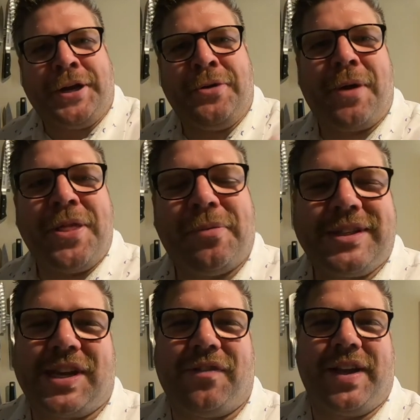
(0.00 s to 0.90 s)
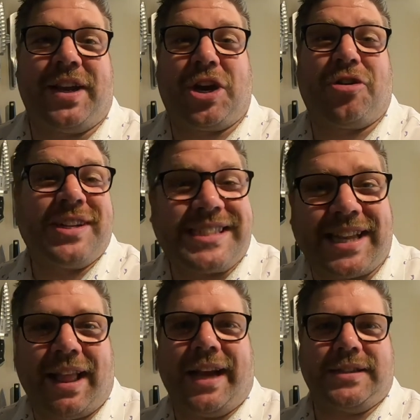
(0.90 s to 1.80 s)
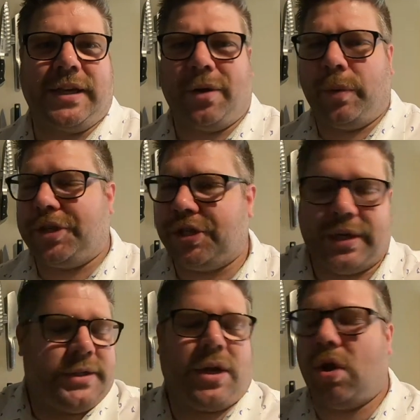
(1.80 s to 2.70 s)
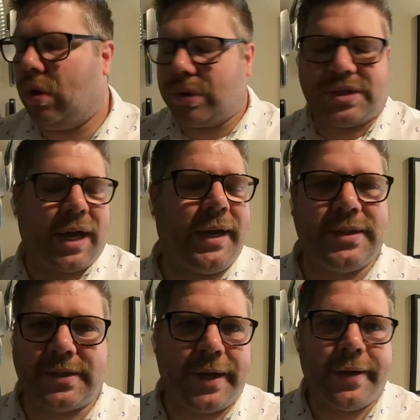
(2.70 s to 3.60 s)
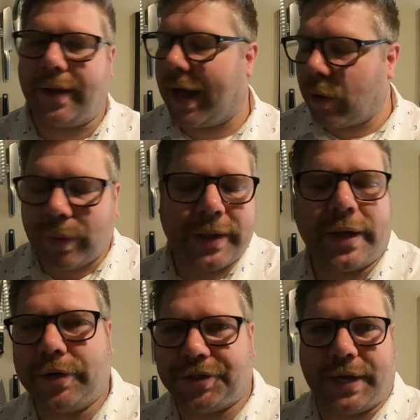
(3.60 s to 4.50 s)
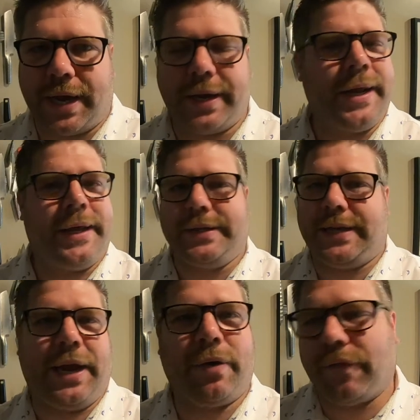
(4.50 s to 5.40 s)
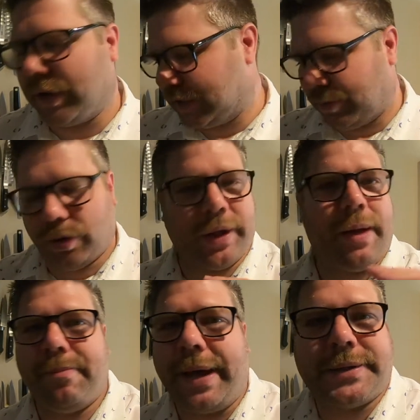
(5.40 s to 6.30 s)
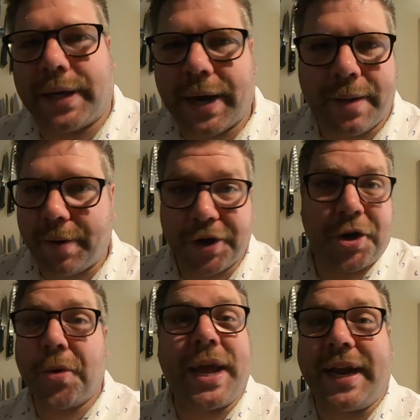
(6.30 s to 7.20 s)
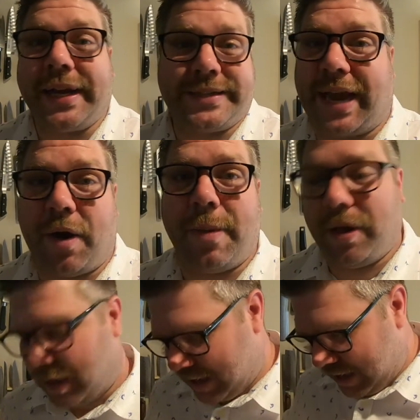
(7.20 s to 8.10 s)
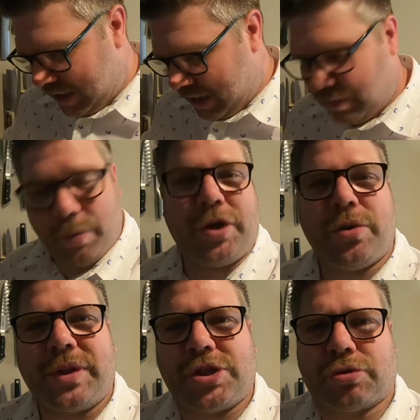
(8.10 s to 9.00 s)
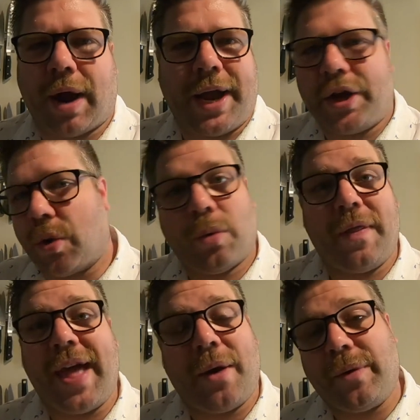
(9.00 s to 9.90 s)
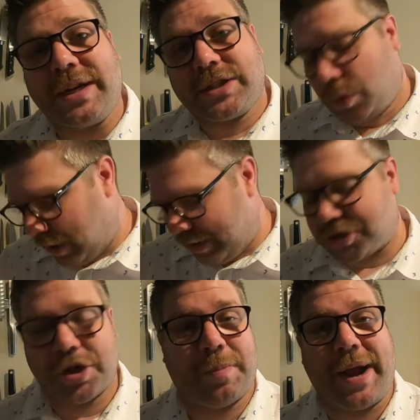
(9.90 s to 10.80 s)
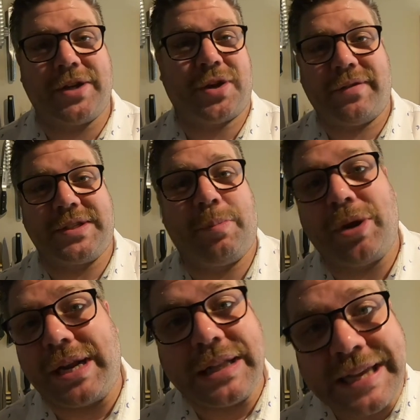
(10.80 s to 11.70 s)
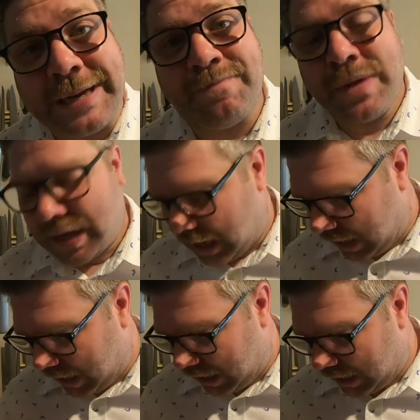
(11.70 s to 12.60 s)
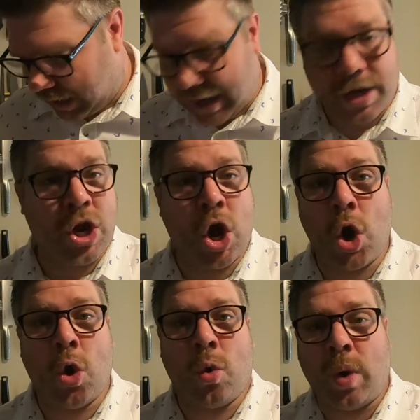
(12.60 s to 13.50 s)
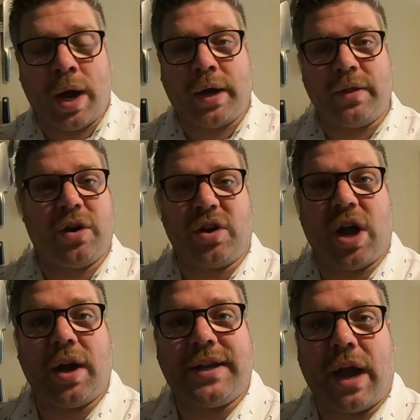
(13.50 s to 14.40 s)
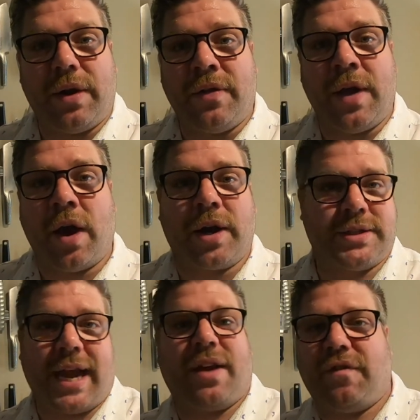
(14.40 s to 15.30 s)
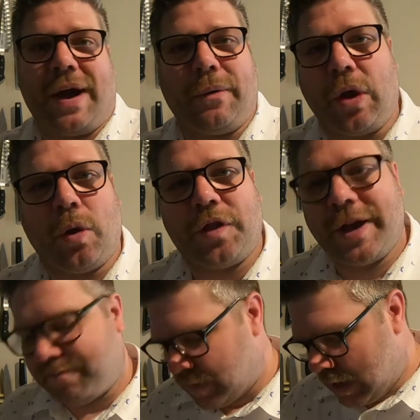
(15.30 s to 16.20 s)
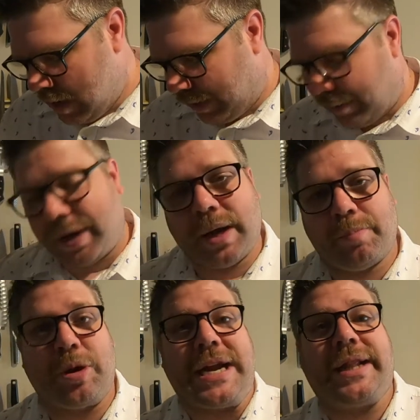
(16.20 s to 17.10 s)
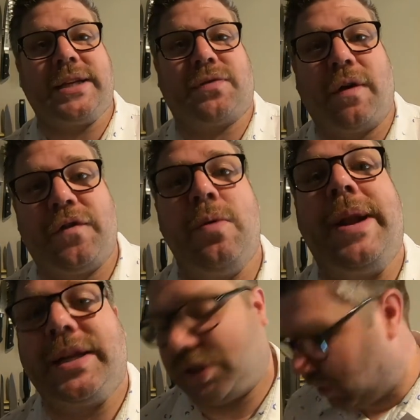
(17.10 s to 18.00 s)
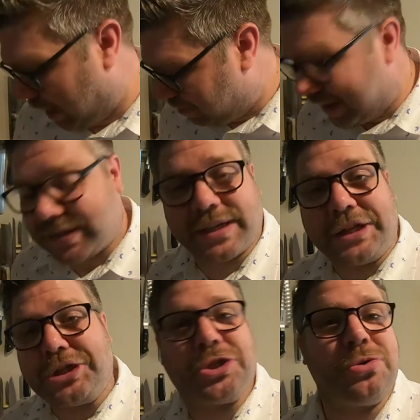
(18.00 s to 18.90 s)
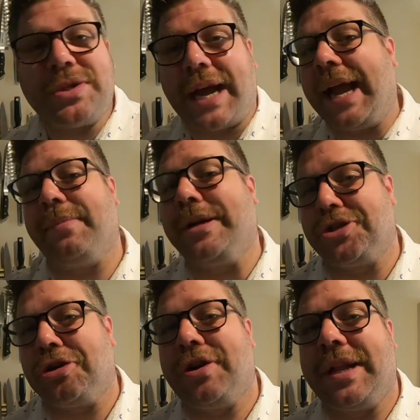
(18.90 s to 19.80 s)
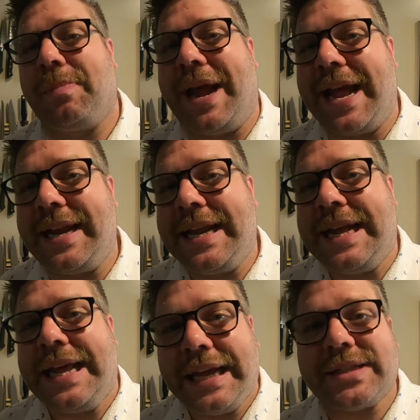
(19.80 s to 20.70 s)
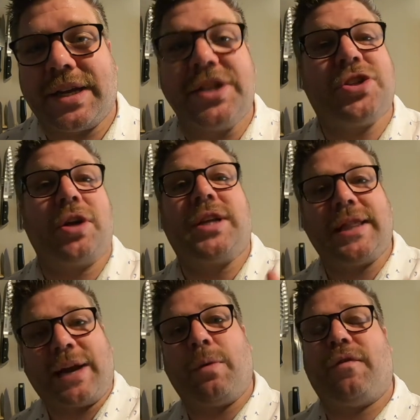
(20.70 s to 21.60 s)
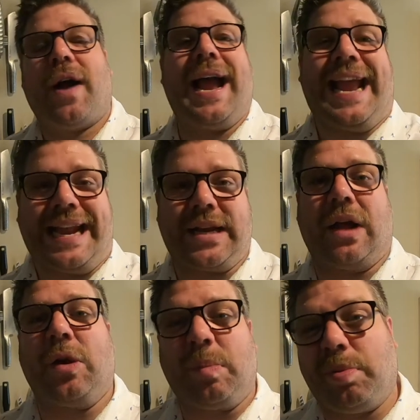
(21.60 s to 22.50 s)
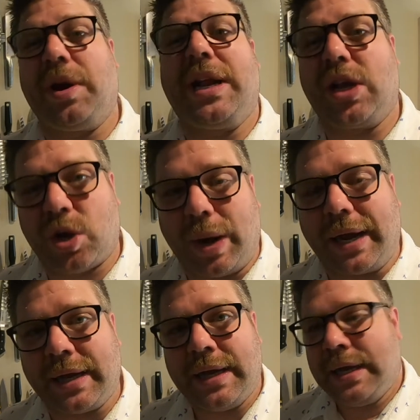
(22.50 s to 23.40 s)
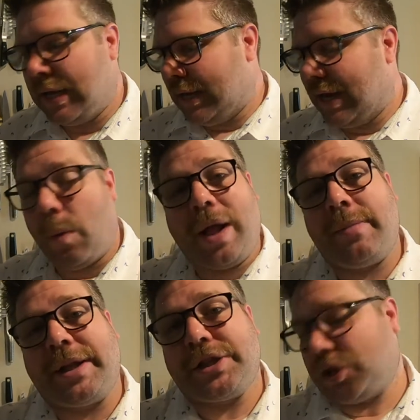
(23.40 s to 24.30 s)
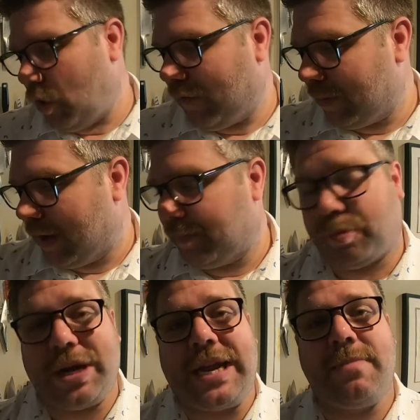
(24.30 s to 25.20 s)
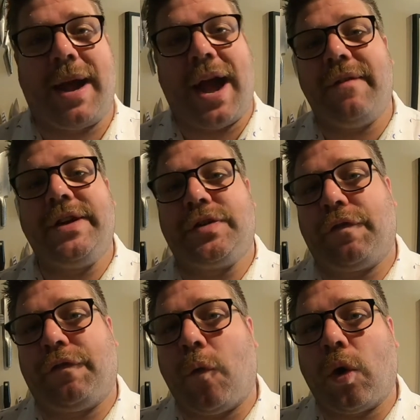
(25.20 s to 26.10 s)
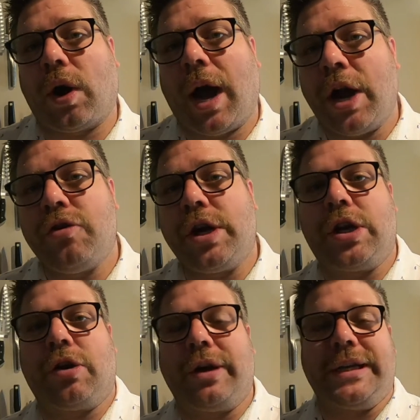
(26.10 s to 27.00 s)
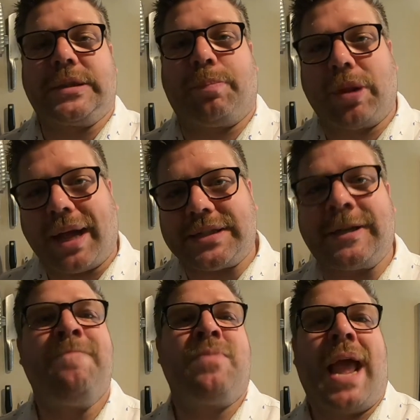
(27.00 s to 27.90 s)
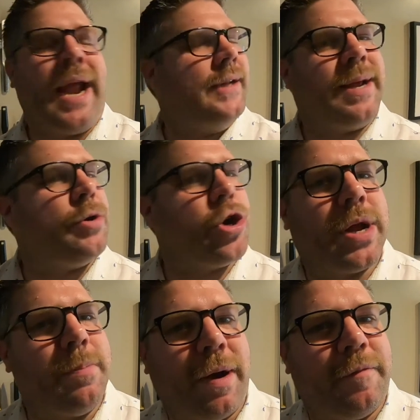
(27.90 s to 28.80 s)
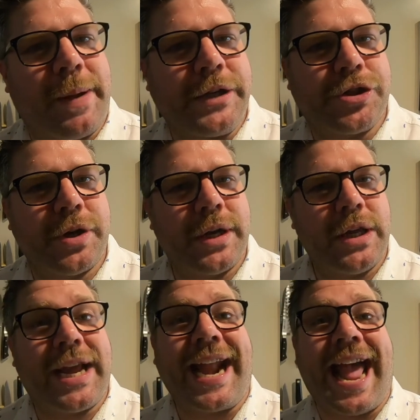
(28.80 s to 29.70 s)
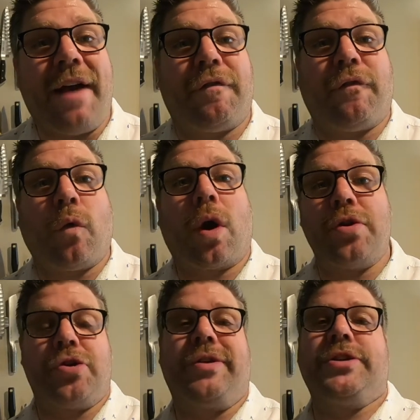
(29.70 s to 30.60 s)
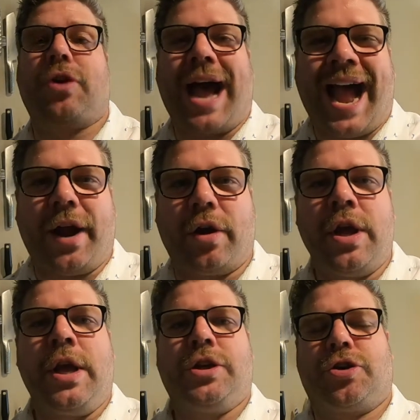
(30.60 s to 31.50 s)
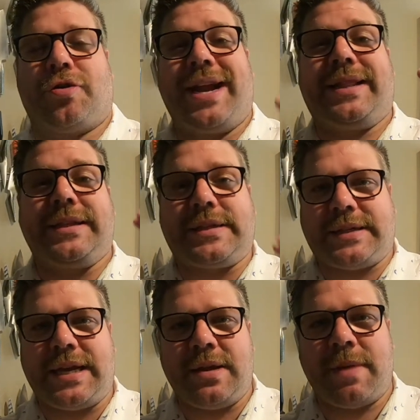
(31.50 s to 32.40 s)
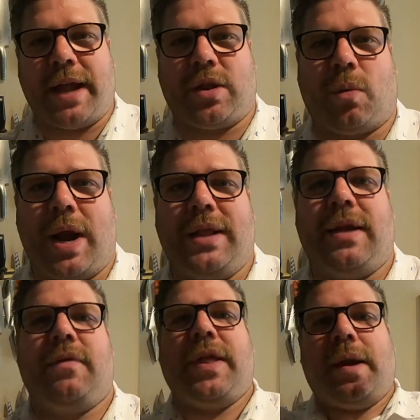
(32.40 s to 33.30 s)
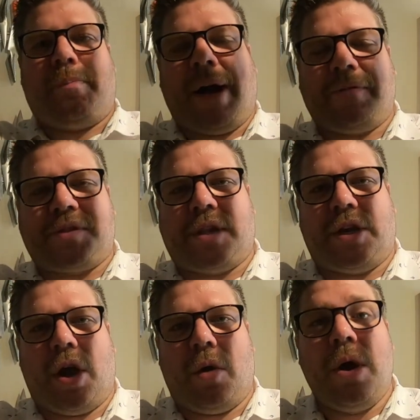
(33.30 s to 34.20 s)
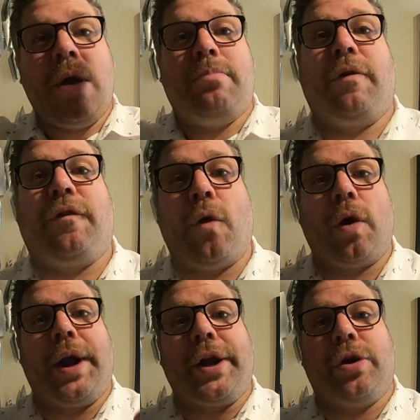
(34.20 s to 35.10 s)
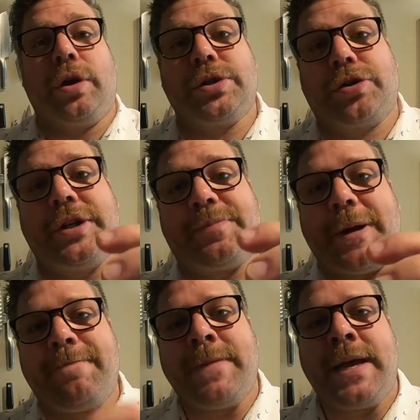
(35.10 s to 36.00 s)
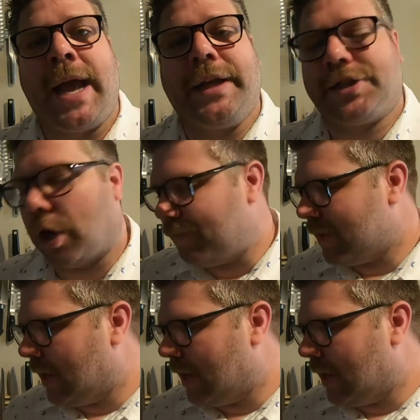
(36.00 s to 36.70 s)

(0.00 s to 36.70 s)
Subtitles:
you run the risk of it crystallizing, which is a whole science thing that I don't really understand. It's irreversible. It makes it a nightmare. You don't get a nice caramel. But when you do this dry, you don't run that risk. You want to make sure your pan is obviously pretty clean and no little gunk down in there, because that could foul the whole thing. But I'm going to preheat this for a few minutes so that basically as soon as I add my sugar into the pan, it's going to start to liquefy and color pretty quick. Now while I'm at the stove, I'm going to preheat my oven to 400 degrees plus. Anytime you're cooking puff pastry, you got to have 400 degrees or higher to create the steam at the right level that it puffs the dough before it cooks crispy. And so